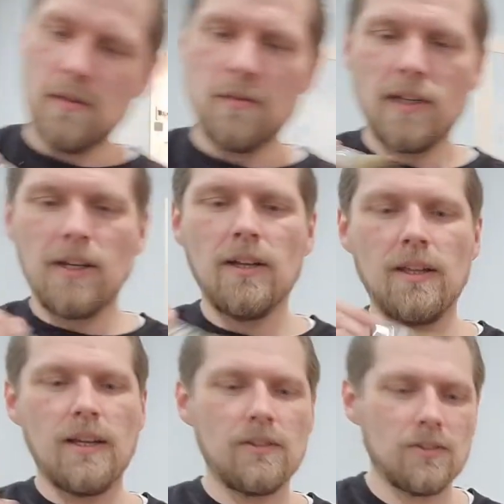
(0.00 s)
Well,
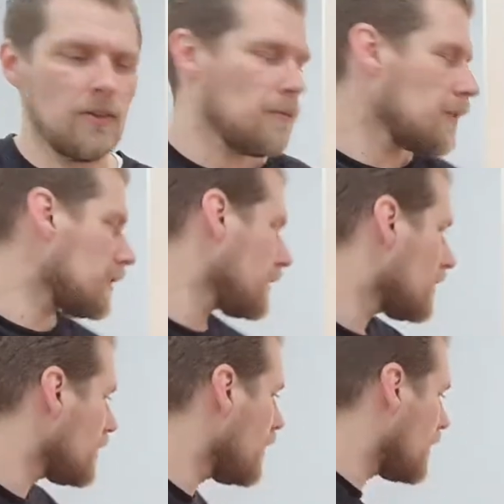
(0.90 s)
I don't know, but
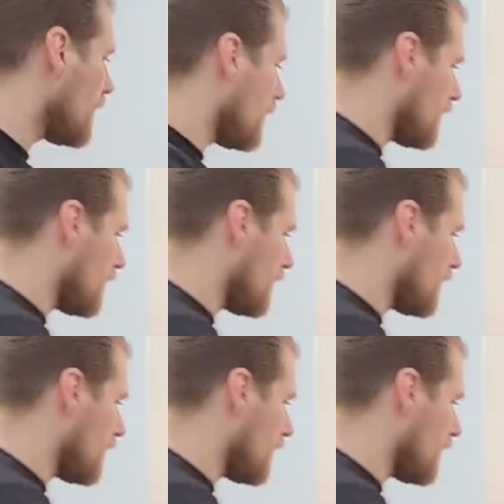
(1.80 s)
it's another